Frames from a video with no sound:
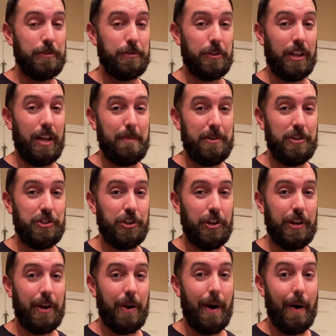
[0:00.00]
let me show you
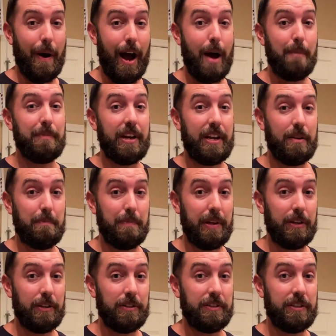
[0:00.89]
how I'm gonna
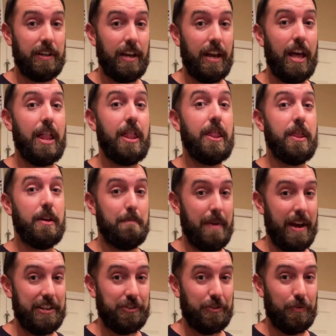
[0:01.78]
build the
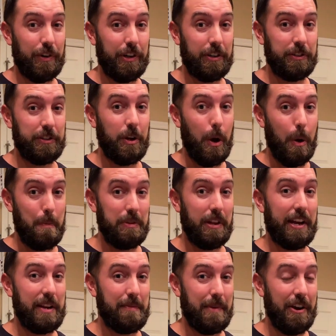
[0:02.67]
best grilled
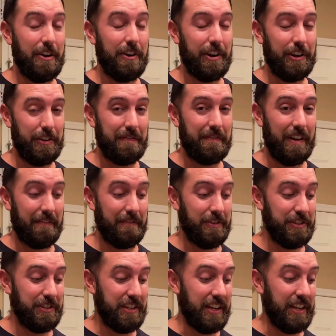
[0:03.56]
Bloody Mary you've ever
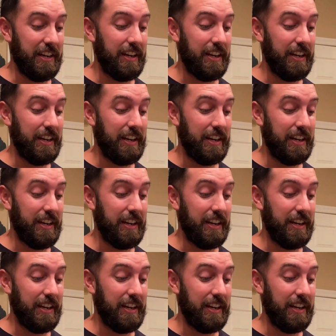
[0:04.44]
seen.